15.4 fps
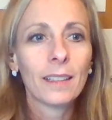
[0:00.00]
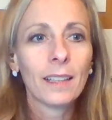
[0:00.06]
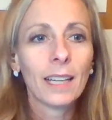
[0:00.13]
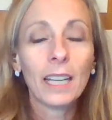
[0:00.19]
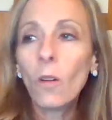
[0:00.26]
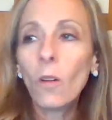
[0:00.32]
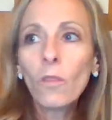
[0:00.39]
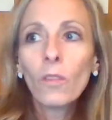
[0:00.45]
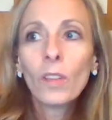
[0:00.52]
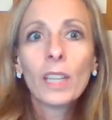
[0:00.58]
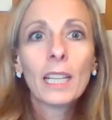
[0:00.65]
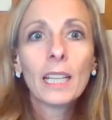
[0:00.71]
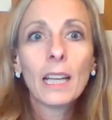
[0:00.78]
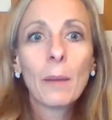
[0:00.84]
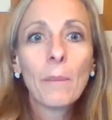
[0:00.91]
I don't feel
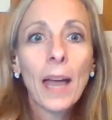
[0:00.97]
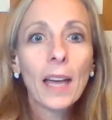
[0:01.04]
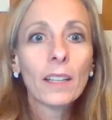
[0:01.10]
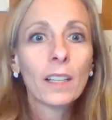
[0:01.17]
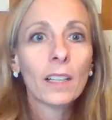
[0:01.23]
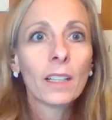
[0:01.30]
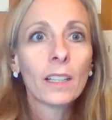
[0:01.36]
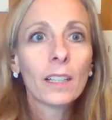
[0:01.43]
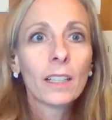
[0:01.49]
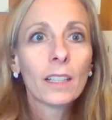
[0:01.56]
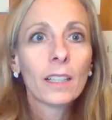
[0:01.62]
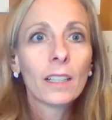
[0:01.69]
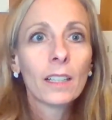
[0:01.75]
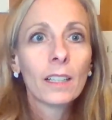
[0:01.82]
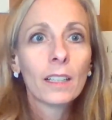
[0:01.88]
like I matter.
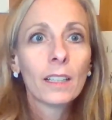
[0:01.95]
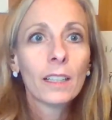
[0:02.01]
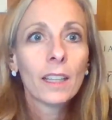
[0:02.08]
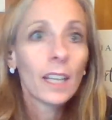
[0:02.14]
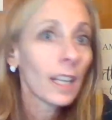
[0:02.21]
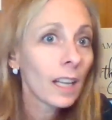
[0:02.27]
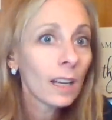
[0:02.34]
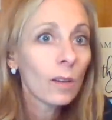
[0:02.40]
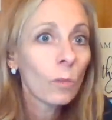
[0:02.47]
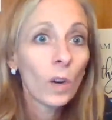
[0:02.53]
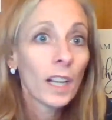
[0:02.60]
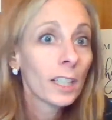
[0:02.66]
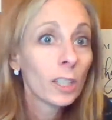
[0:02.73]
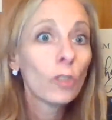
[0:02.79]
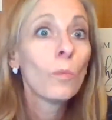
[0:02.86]
Like
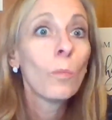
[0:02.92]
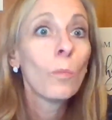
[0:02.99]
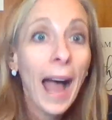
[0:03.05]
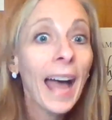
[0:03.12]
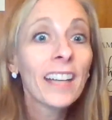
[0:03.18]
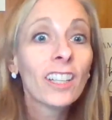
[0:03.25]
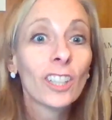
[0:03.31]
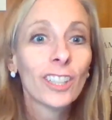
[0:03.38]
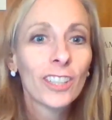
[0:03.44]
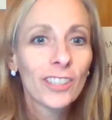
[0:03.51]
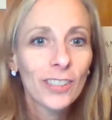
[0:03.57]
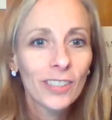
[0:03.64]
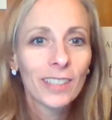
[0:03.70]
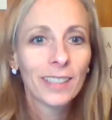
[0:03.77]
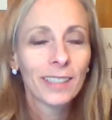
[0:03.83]
what I do
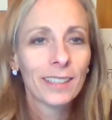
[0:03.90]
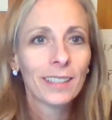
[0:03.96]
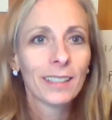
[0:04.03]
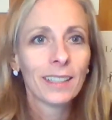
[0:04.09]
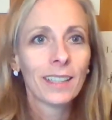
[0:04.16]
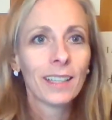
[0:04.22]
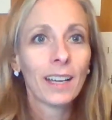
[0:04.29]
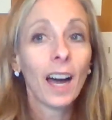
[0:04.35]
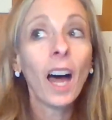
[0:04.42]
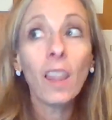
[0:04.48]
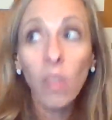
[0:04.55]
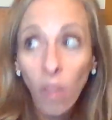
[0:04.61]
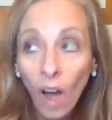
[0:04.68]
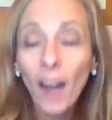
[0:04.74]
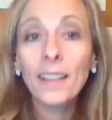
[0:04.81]
matters a
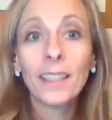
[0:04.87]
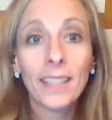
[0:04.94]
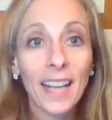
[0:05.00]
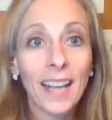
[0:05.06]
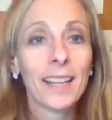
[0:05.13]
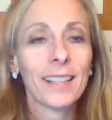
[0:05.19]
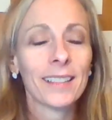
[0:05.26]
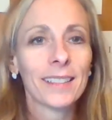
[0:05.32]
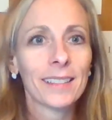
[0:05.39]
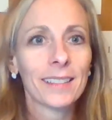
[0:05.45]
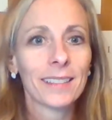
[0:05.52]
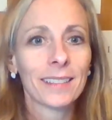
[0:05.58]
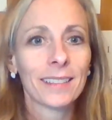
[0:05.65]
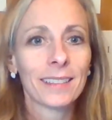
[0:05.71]
lot of days.